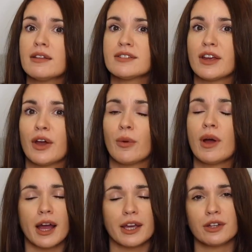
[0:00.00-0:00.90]
So
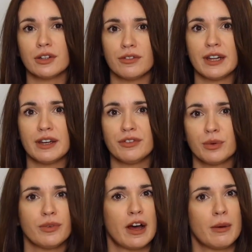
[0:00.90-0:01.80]
I couldn't have lived
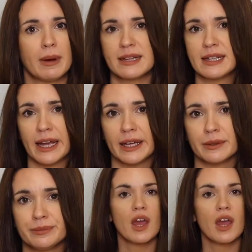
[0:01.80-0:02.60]
without my sling.